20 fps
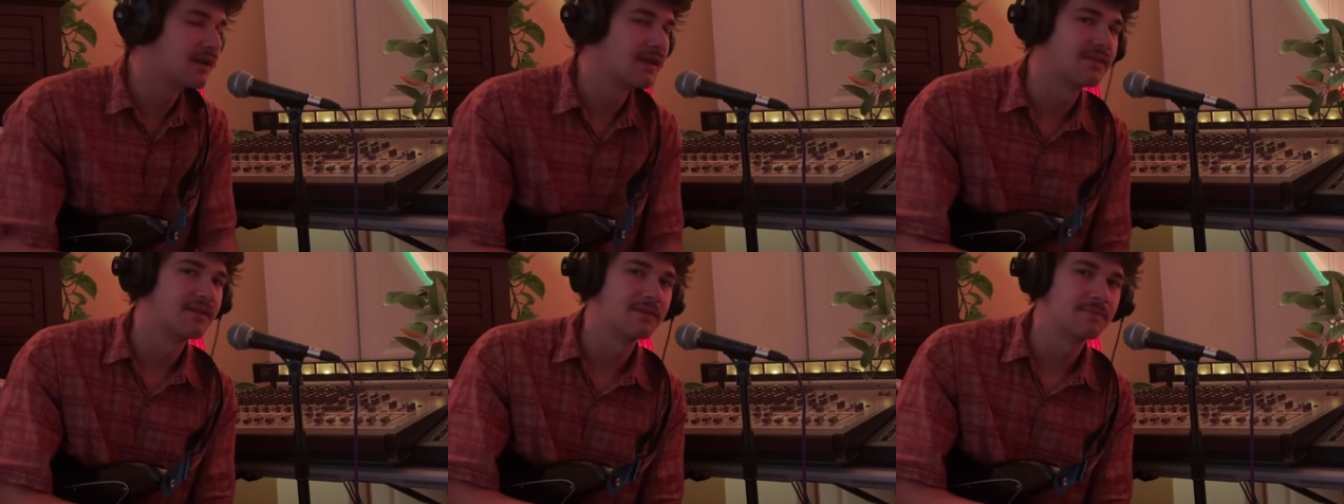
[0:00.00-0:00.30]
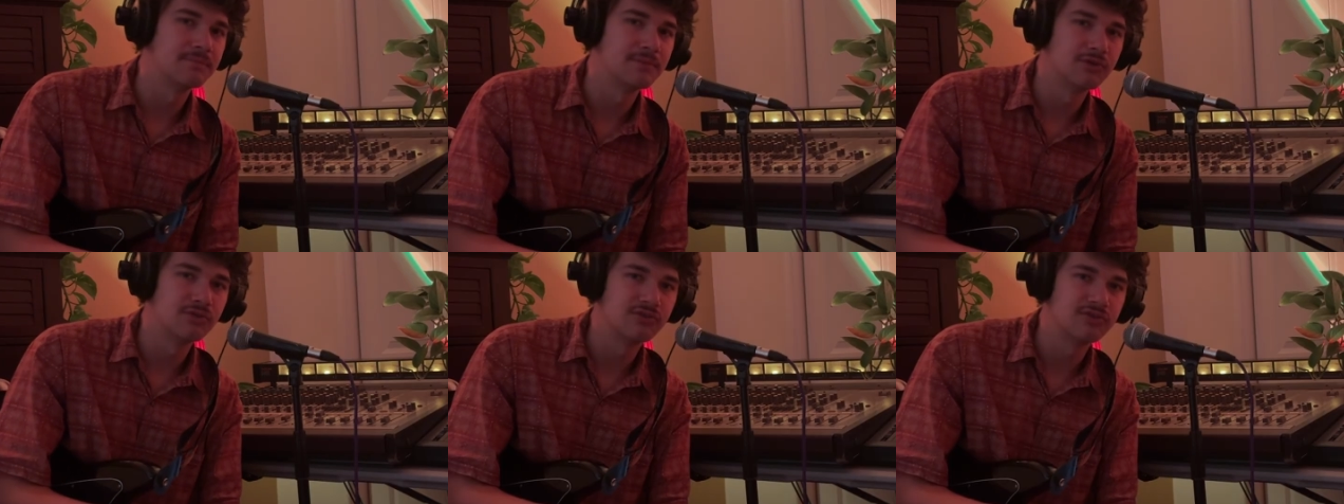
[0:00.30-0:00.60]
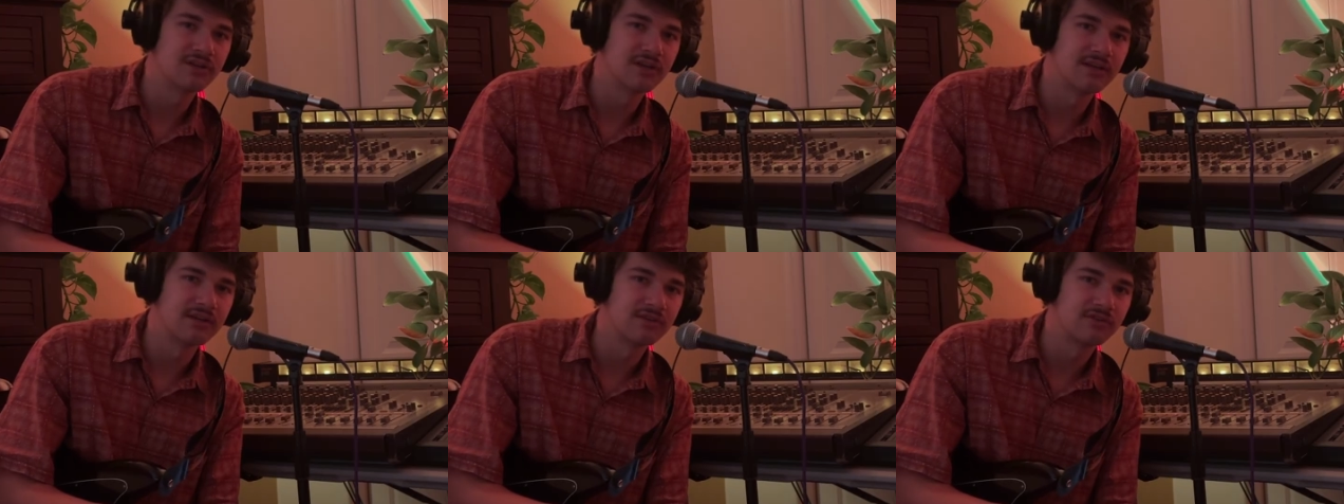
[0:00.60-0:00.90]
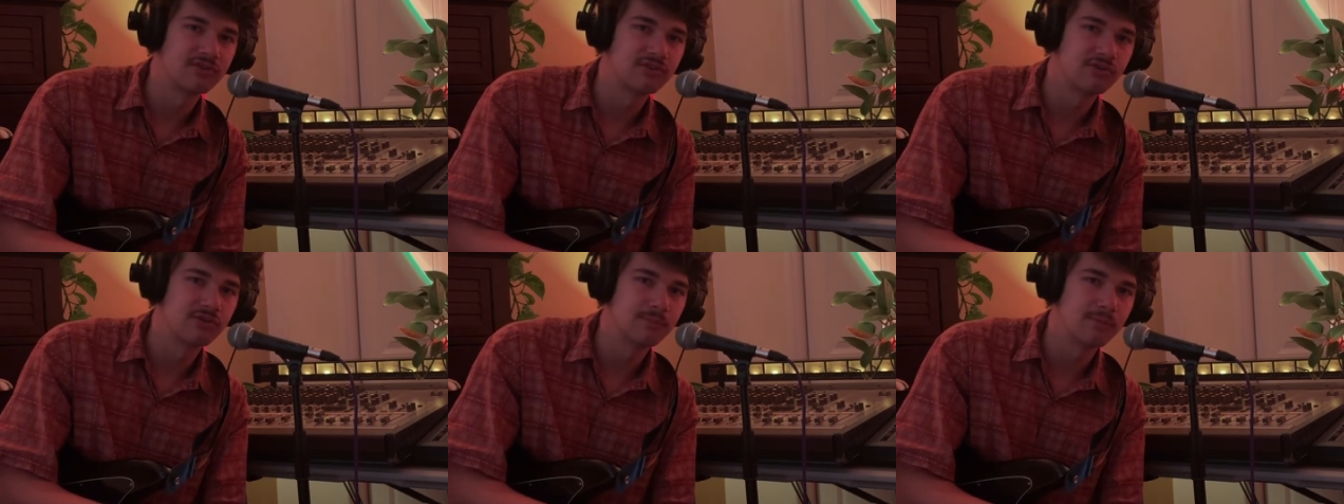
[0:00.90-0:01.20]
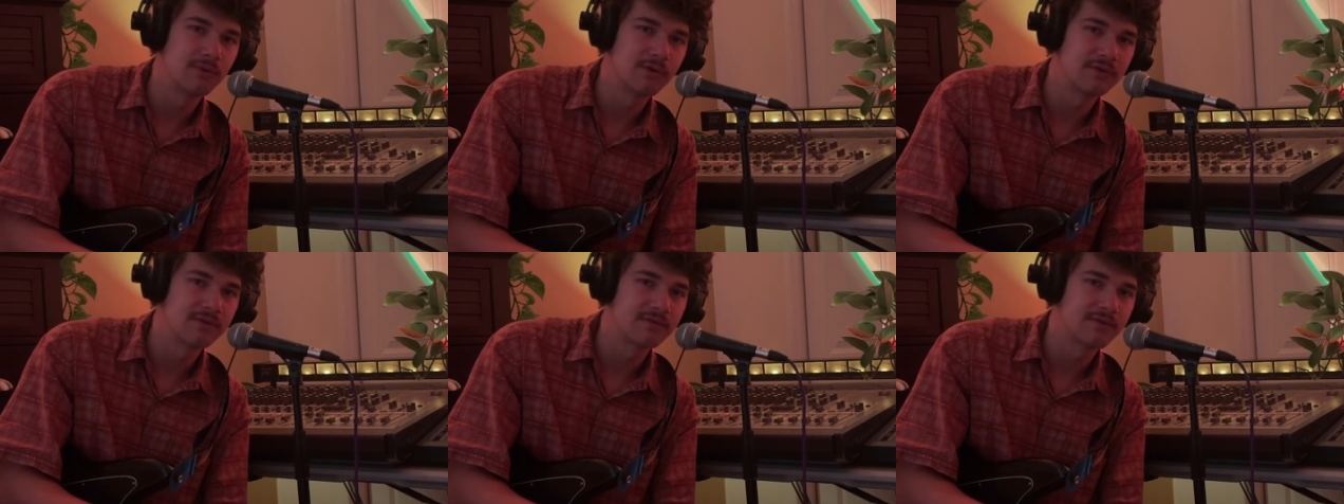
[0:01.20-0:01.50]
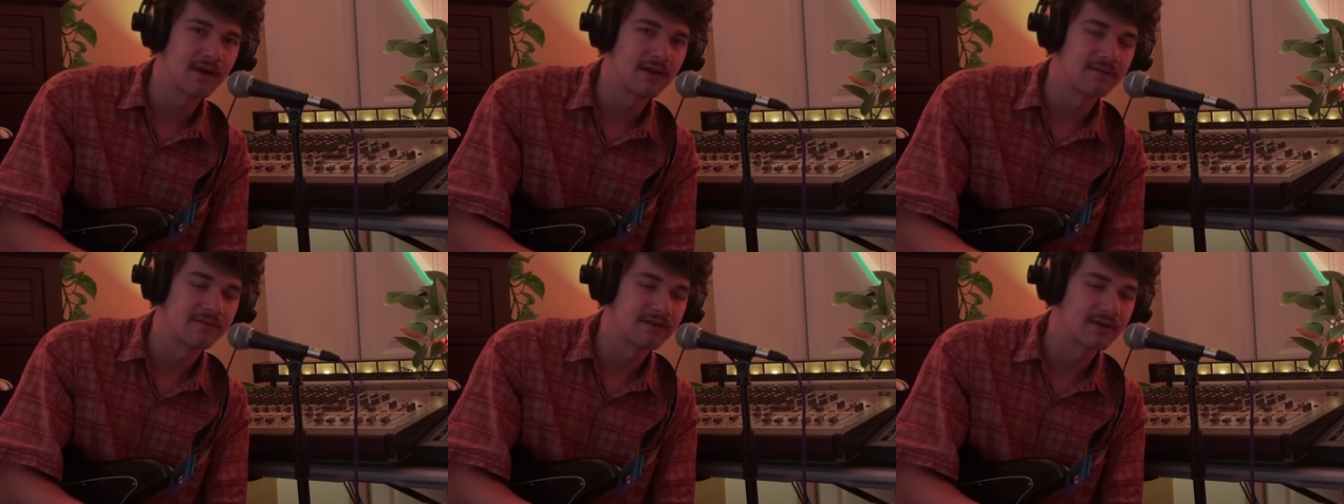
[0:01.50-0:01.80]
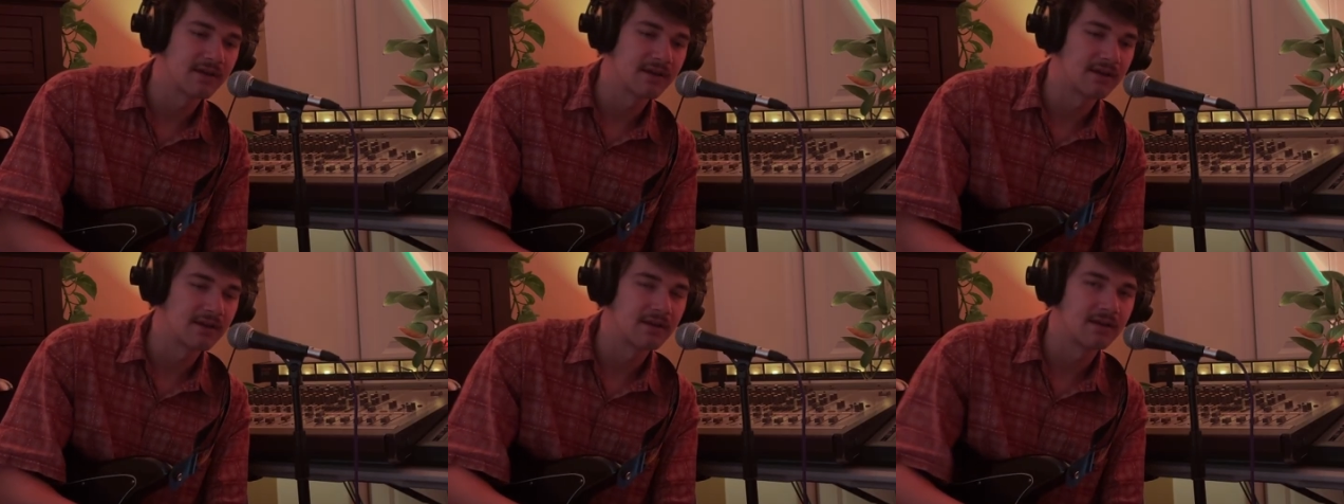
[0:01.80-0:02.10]
and then boosting
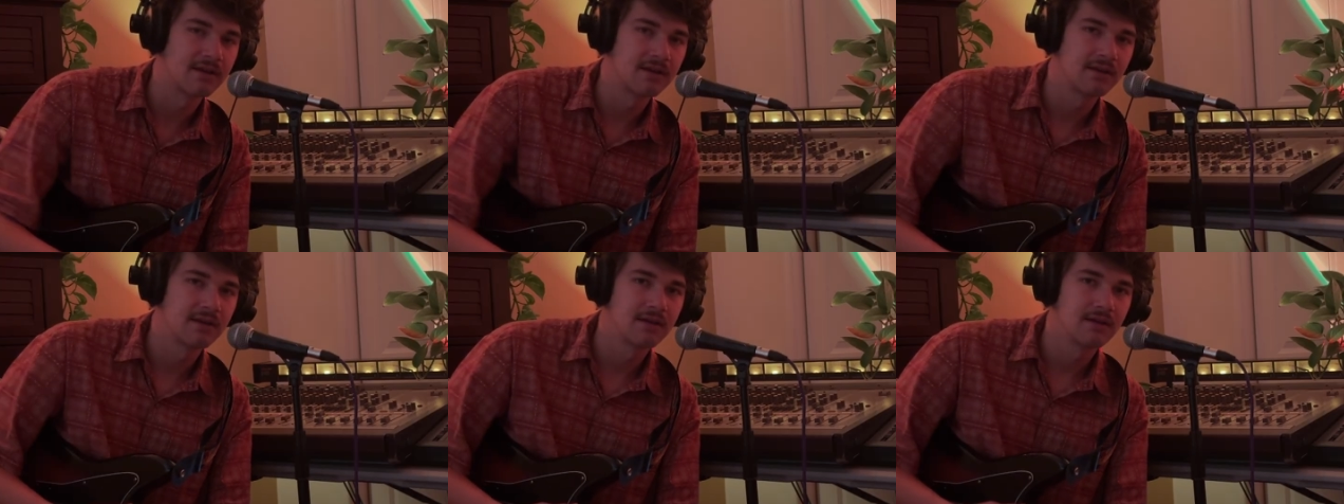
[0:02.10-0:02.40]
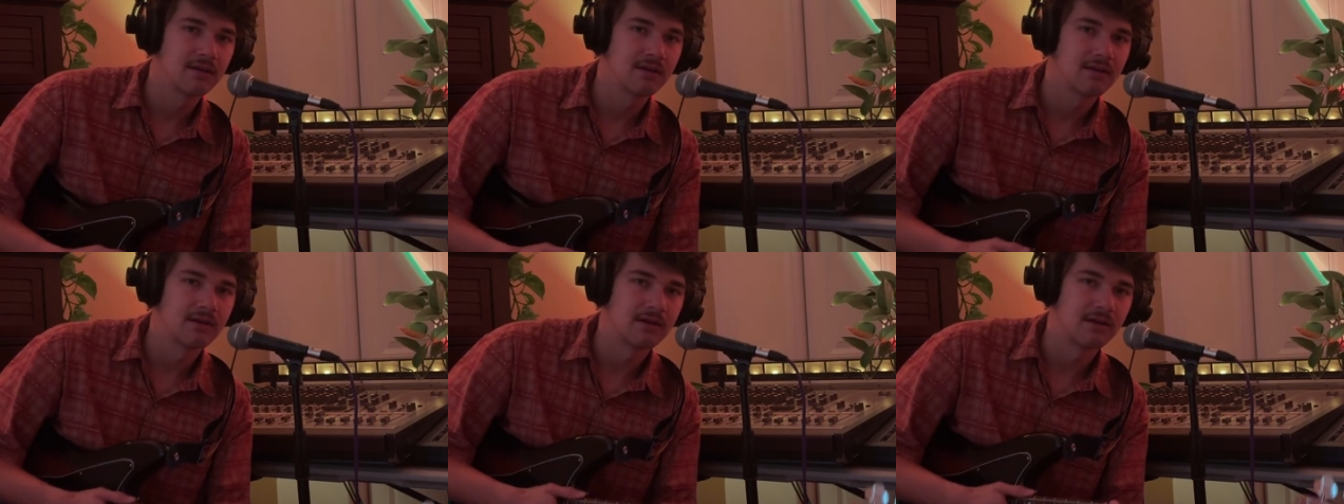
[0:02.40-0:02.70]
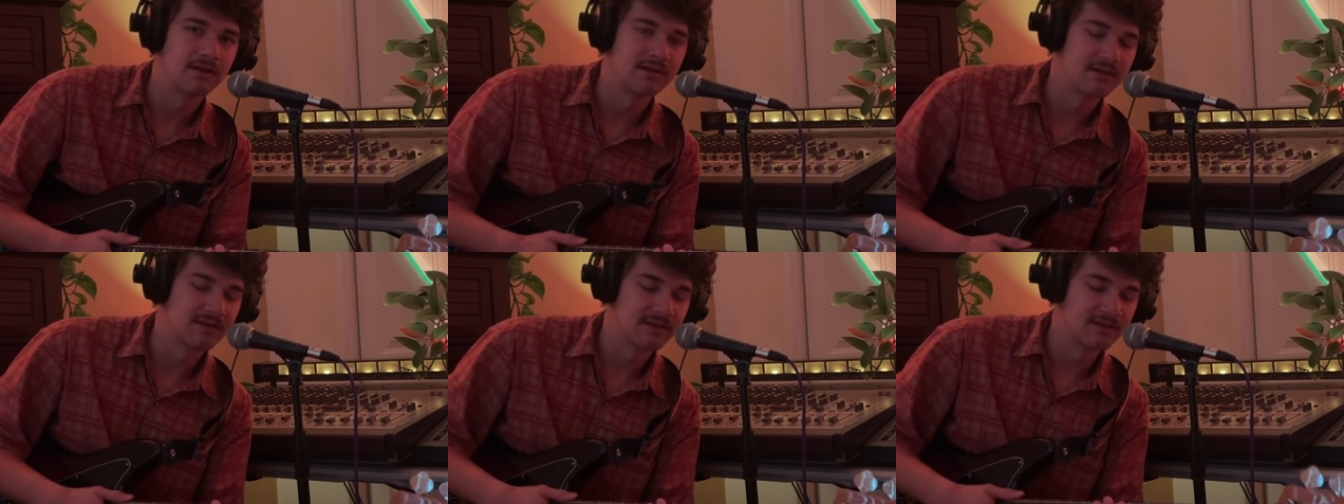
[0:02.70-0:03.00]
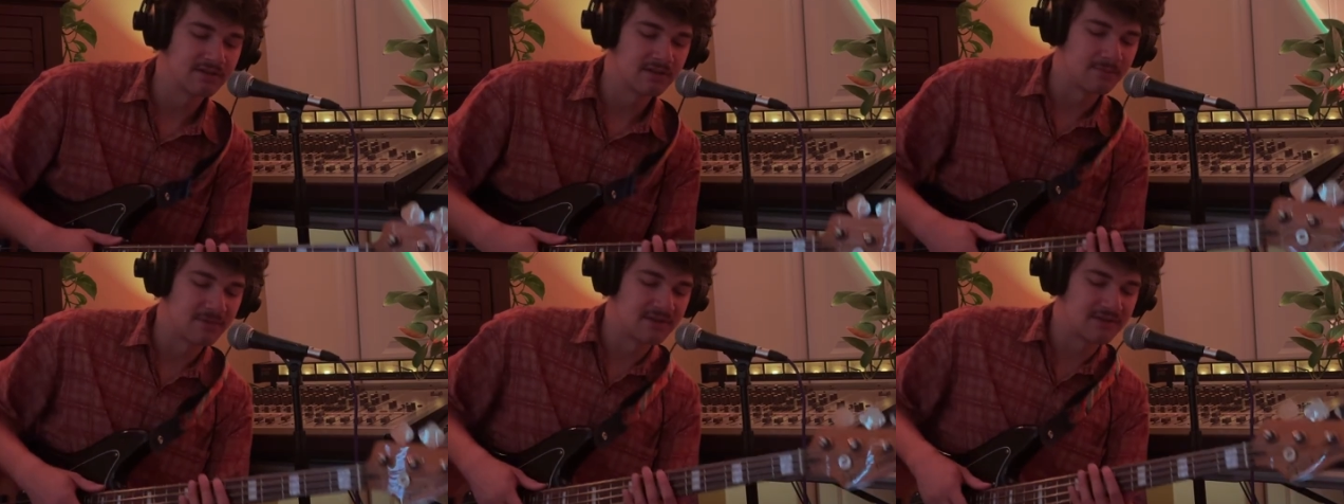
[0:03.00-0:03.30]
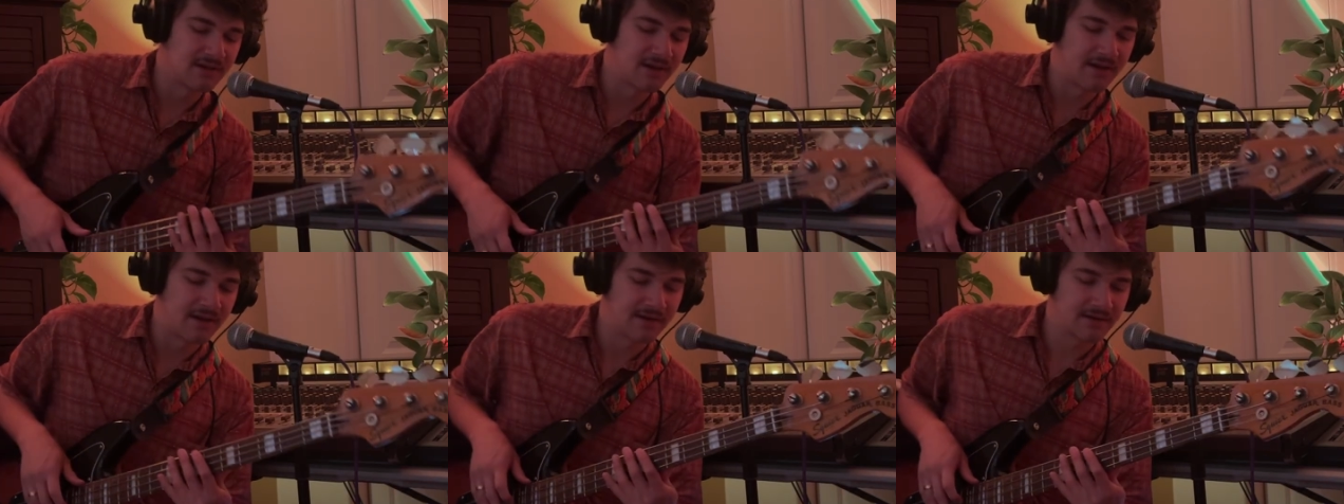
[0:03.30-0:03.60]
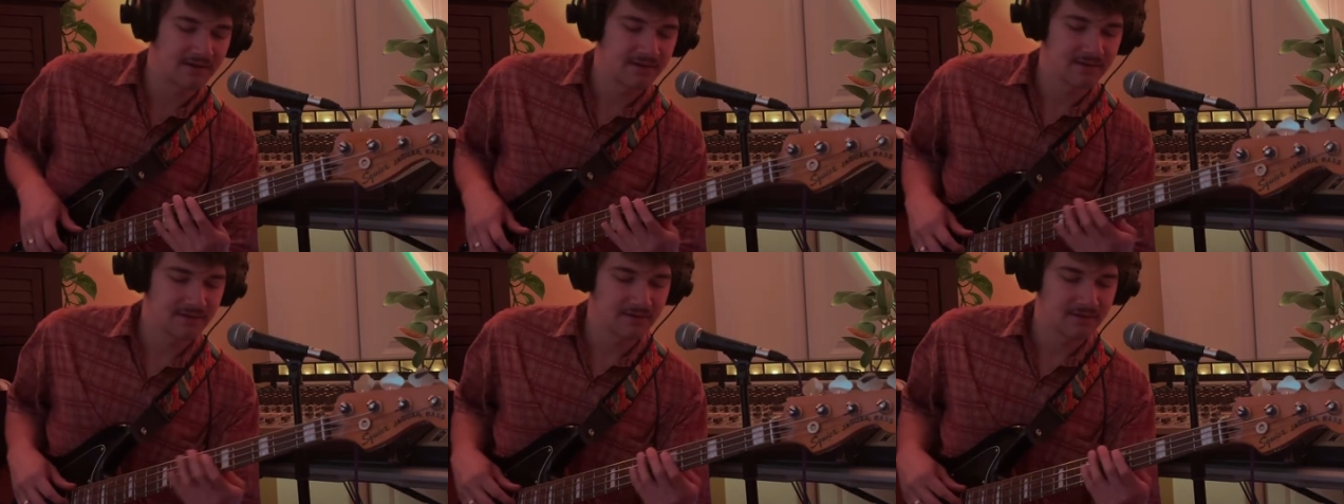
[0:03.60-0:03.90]
2.5K to get some attack.